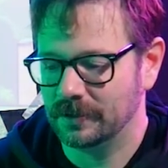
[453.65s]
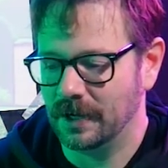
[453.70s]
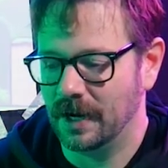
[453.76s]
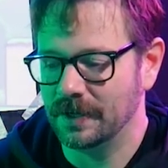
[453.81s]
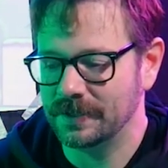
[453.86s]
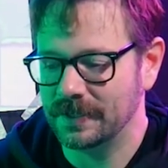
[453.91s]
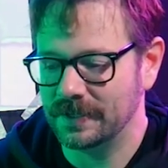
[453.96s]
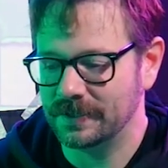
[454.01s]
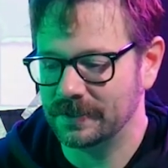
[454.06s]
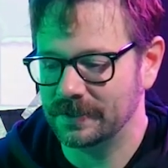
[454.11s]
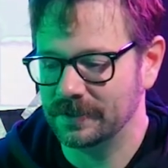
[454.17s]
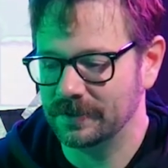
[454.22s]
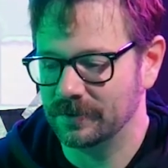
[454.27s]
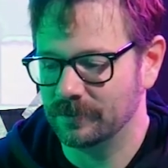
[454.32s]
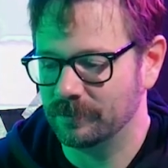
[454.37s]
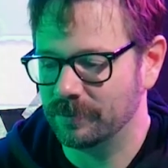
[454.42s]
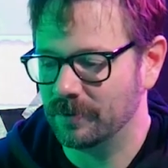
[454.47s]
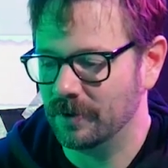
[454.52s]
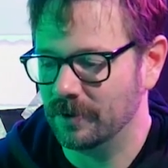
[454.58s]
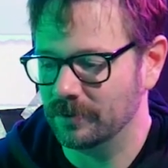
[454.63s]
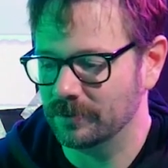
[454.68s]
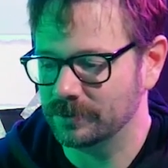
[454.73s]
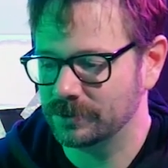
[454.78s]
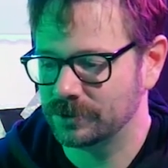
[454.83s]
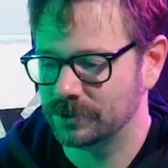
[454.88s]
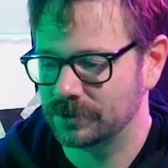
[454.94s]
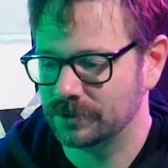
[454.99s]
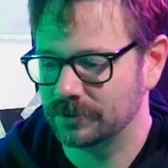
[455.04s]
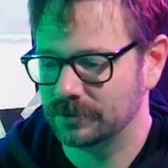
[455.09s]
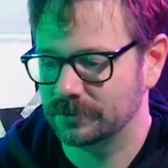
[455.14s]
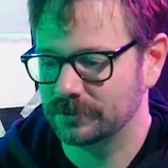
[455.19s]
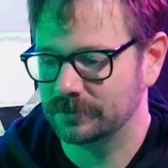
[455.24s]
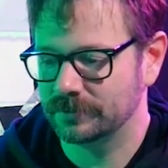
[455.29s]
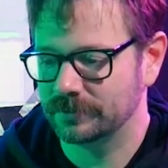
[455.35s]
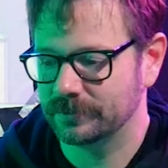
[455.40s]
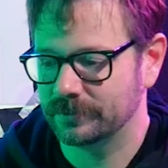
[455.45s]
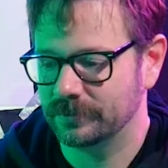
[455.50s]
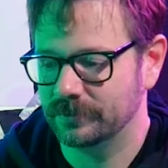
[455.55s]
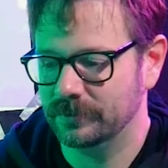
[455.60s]
unedited approach
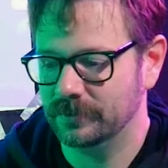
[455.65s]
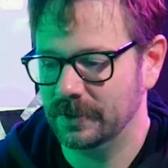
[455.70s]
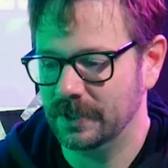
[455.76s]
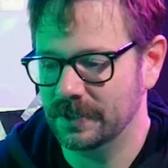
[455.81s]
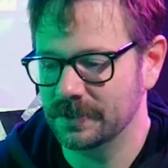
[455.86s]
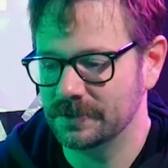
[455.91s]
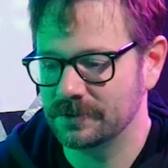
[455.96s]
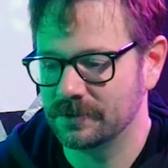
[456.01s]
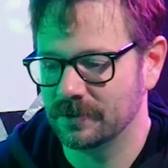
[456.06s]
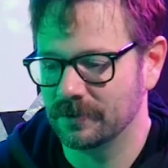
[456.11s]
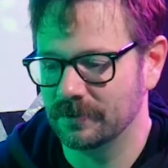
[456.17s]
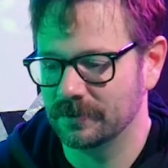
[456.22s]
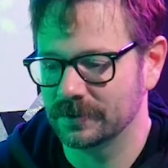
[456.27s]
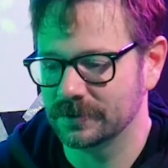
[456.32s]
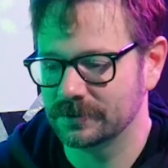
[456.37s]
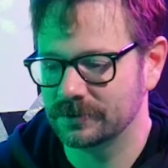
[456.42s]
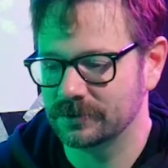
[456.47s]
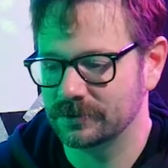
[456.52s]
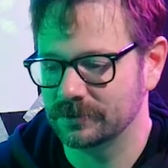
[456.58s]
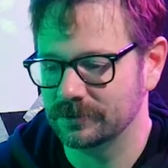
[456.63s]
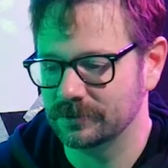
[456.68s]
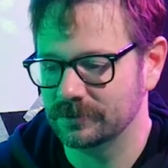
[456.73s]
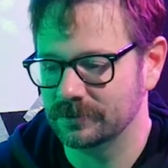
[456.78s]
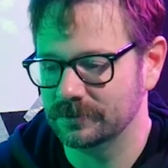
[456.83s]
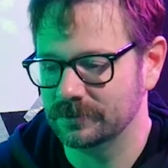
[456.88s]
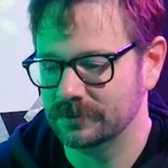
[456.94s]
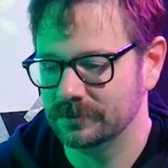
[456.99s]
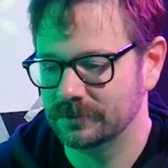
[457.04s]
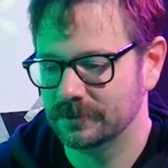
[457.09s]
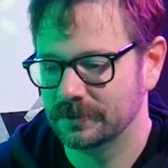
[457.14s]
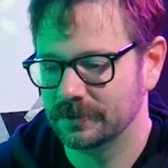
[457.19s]
is going to,